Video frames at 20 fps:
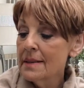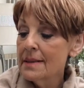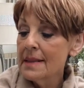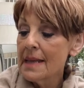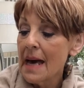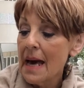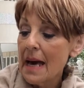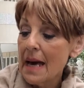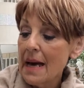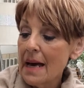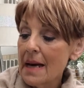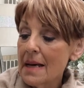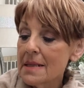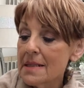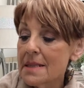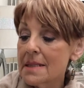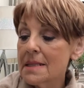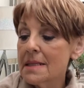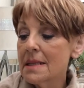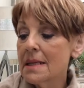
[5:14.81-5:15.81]

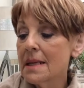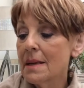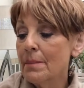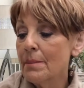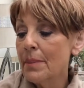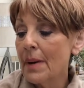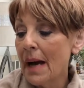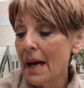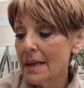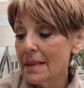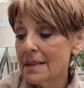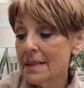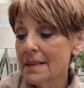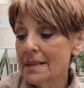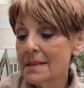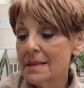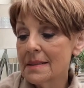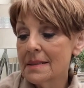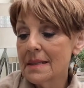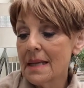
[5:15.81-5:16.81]
That
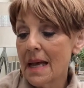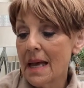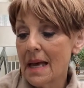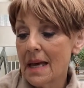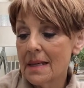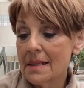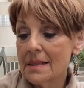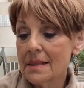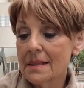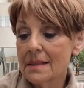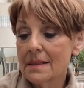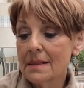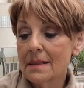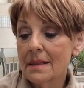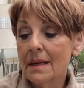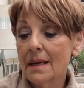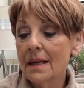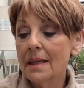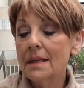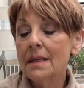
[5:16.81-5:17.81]
has said,
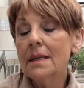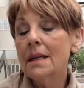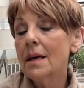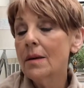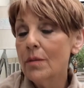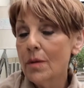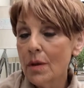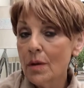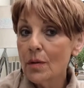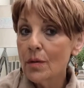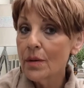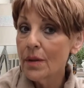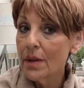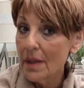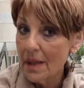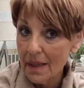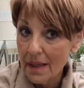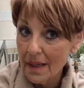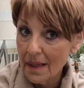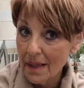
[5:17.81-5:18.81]
I know you're
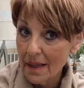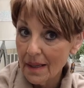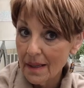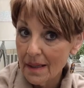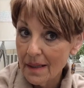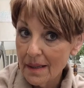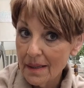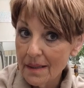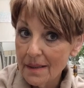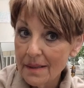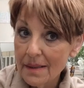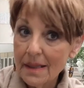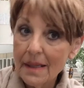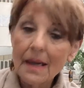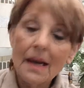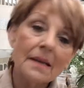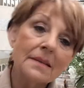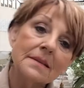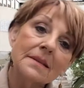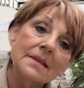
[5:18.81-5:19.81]
there. He
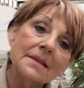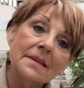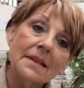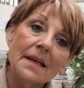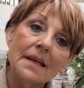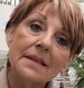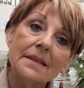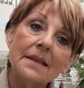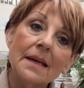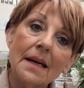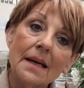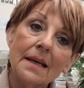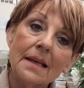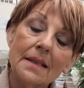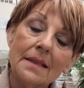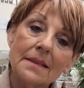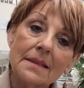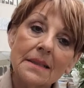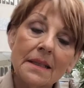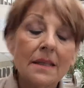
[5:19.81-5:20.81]
hasn't said, I
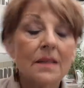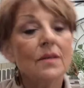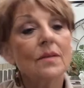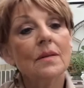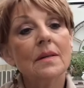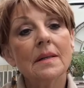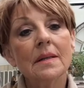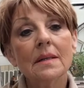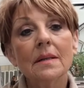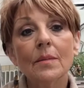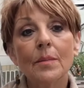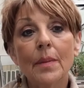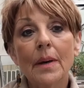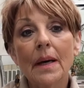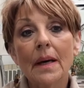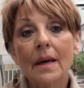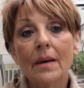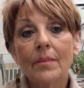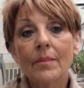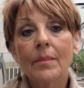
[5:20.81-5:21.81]
can see you, Little
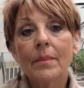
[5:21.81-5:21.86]
Bear.